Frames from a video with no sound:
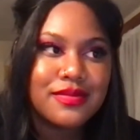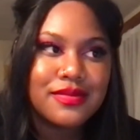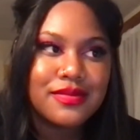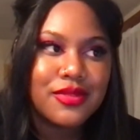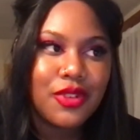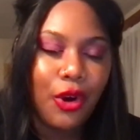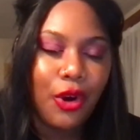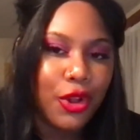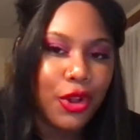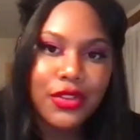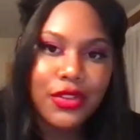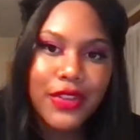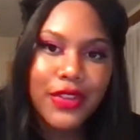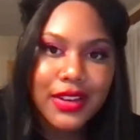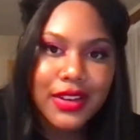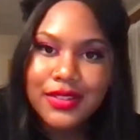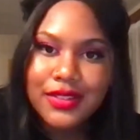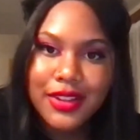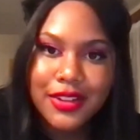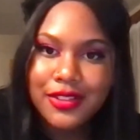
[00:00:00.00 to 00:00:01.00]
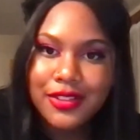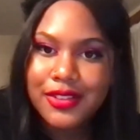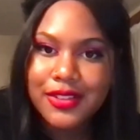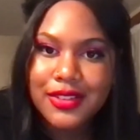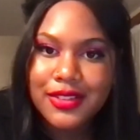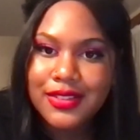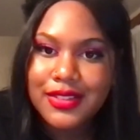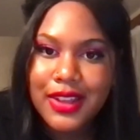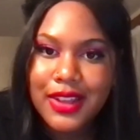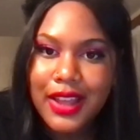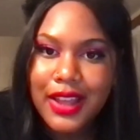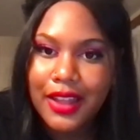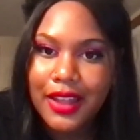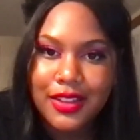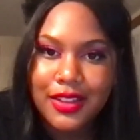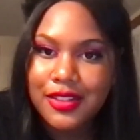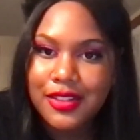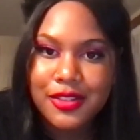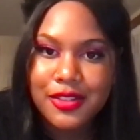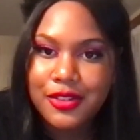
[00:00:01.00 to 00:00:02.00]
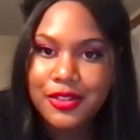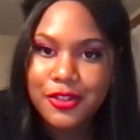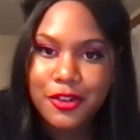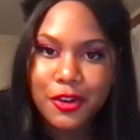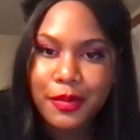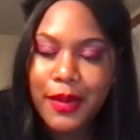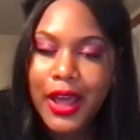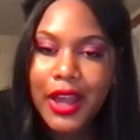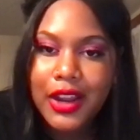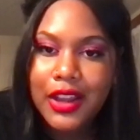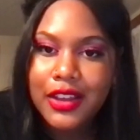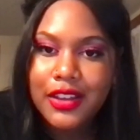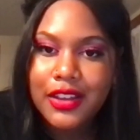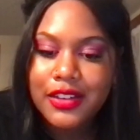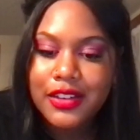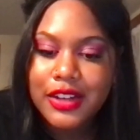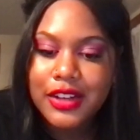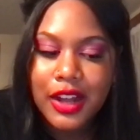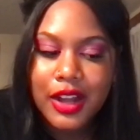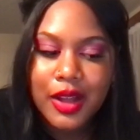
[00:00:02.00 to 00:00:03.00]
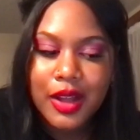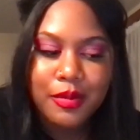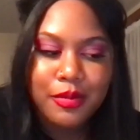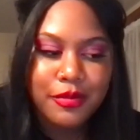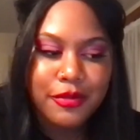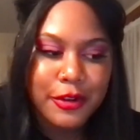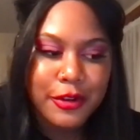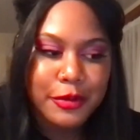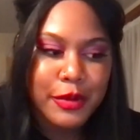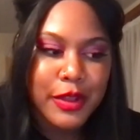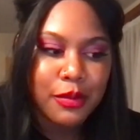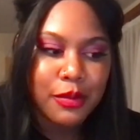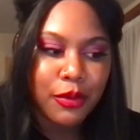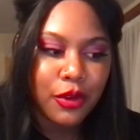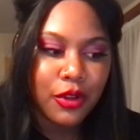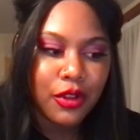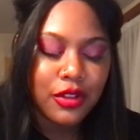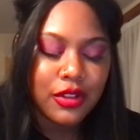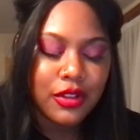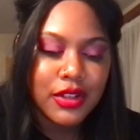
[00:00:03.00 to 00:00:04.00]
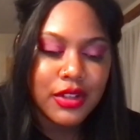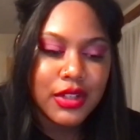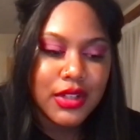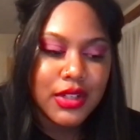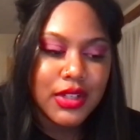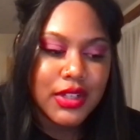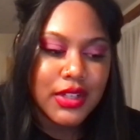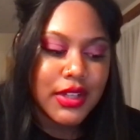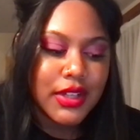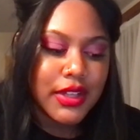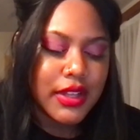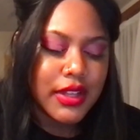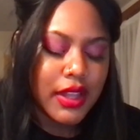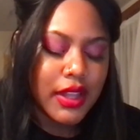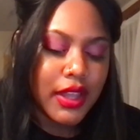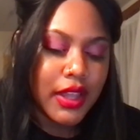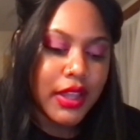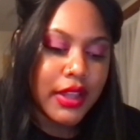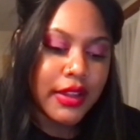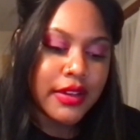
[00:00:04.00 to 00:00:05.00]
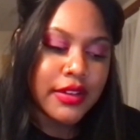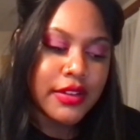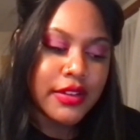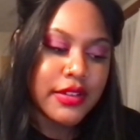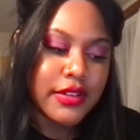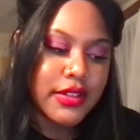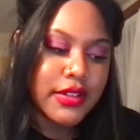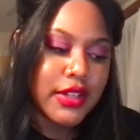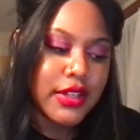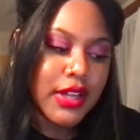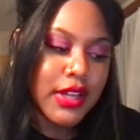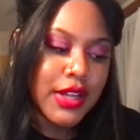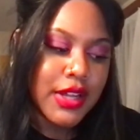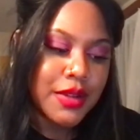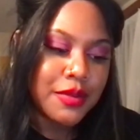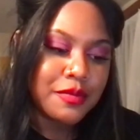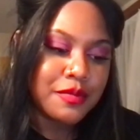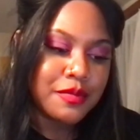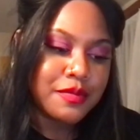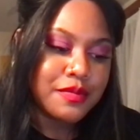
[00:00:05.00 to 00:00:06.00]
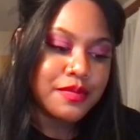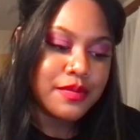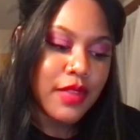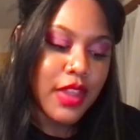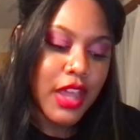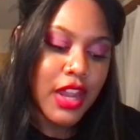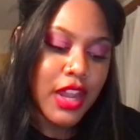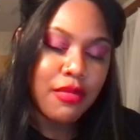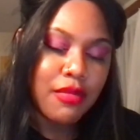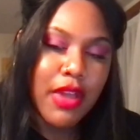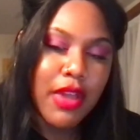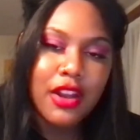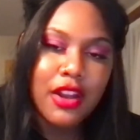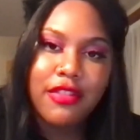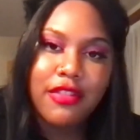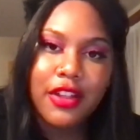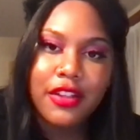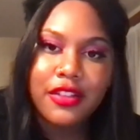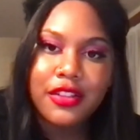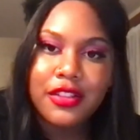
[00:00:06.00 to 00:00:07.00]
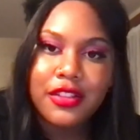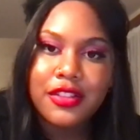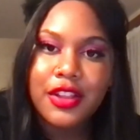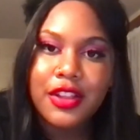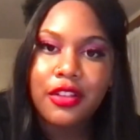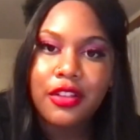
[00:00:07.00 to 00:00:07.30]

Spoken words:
all of it is traumatic for people, and it manifests itself